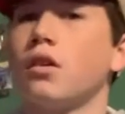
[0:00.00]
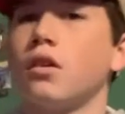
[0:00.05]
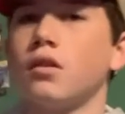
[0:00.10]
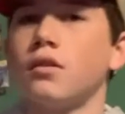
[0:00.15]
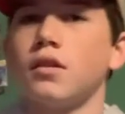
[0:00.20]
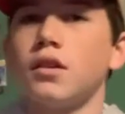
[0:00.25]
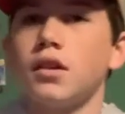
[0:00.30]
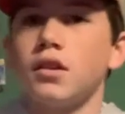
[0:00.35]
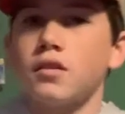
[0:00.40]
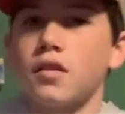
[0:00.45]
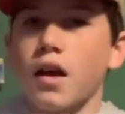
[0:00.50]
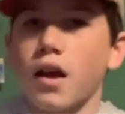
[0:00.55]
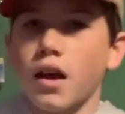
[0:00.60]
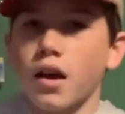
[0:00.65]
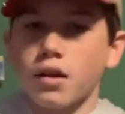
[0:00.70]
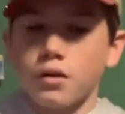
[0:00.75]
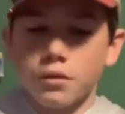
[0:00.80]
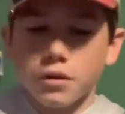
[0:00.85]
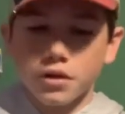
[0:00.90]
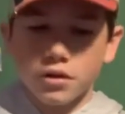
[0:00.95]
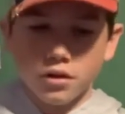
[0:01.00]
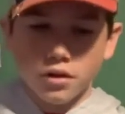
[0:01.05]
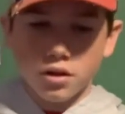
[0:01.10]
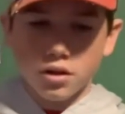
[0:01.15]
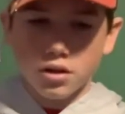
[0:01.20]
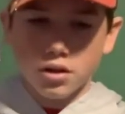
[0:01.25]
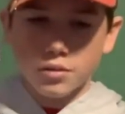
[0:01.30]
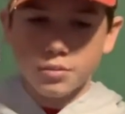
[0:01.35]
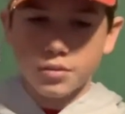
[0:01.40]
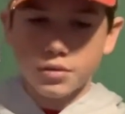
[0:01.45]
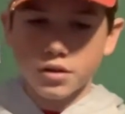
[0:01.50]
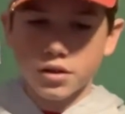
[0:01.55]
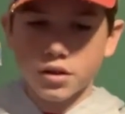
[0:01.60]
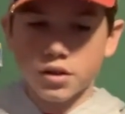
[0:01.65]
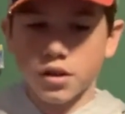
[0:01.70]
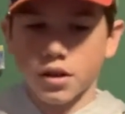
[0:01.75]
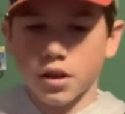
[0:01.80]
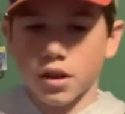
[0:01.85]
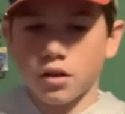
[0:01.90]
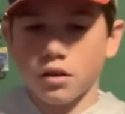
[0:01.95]
this had a reel on it, but then I
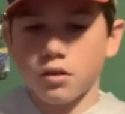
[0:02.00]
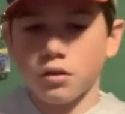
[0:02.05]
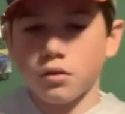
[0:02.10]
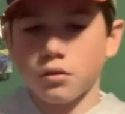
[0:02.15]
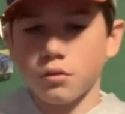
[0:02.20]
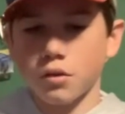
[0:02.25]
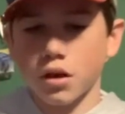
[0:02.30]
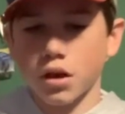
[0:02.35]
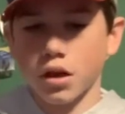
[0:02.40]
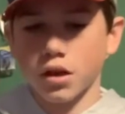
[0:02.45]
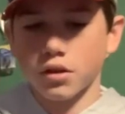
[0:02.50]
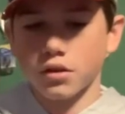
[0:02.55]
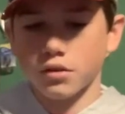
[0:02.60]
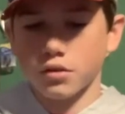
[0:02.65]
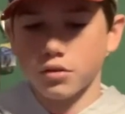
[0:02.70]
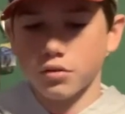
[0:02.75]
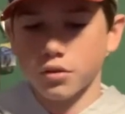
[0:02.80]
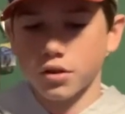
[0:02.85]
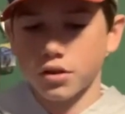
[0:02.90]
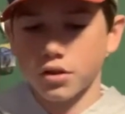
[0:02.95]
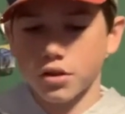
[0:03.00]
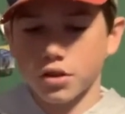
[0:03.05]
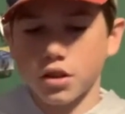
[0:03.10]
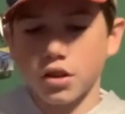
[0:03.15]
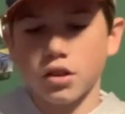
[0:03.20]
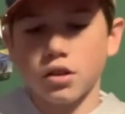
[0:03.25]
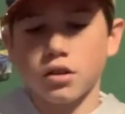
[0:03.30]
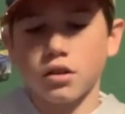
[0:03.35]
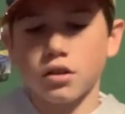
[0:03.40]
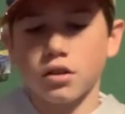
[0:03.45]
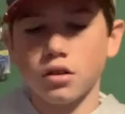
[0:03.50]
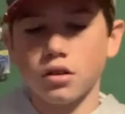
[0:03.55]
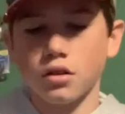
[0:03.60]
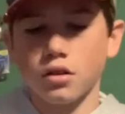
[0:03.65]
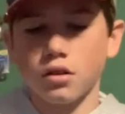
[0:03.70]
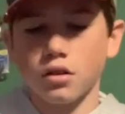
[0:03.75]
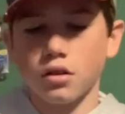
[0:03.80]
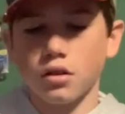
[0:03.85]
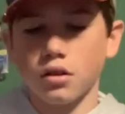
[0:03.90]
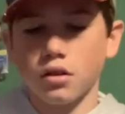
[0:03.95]
got a new rod and switched it.
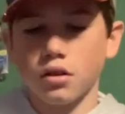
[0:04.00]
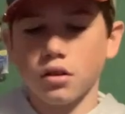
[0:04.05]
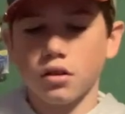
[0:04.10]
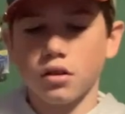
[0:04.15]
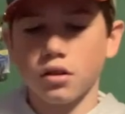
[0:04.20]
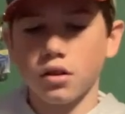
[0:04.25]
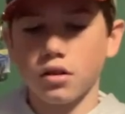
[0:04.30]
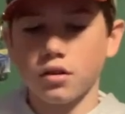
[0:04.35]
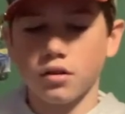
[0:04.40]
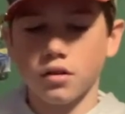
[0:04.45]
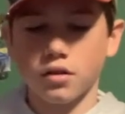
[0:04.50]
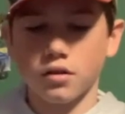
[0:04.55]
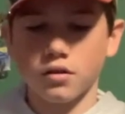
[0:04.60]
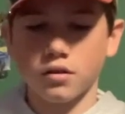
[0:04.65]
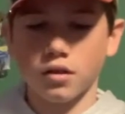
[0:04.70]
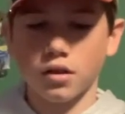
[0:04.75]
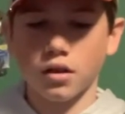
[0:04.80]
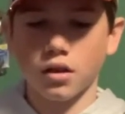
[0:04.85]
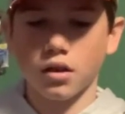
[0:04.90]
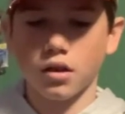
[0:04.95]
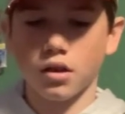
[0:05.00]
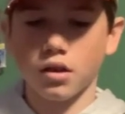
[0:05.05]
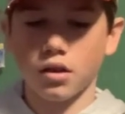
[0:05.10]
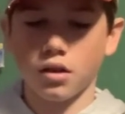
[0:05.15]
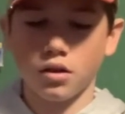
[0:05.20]
This is a